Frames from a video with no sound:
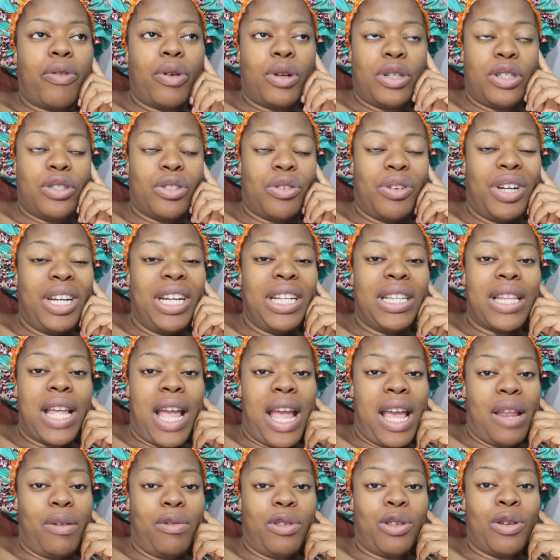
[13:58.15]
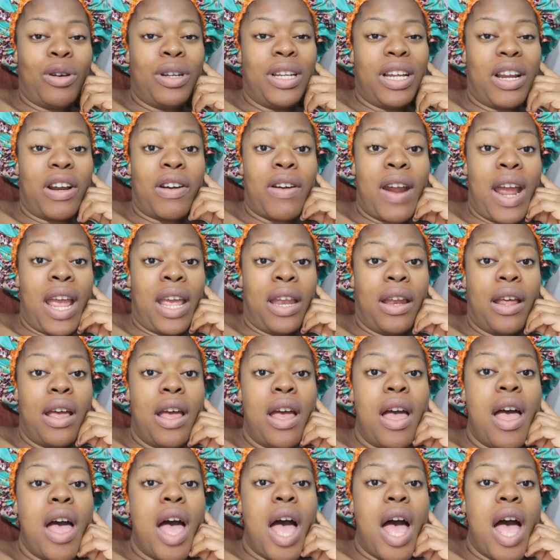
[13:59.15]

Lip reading: Because he's really tired. He thought they're crying.